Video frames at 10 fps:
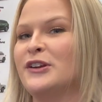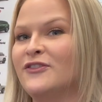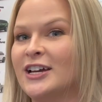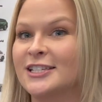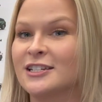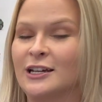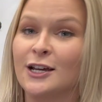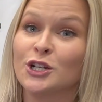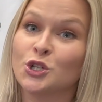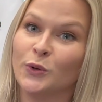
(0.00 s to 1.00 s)
Fest
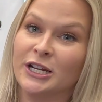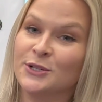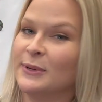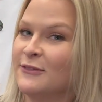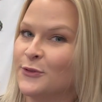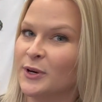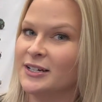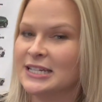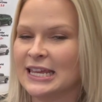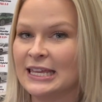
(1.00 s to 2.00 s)
2024,
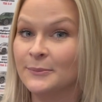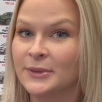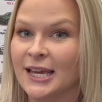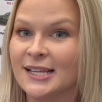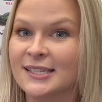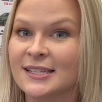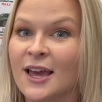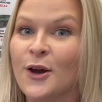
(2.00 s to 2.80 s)
taking place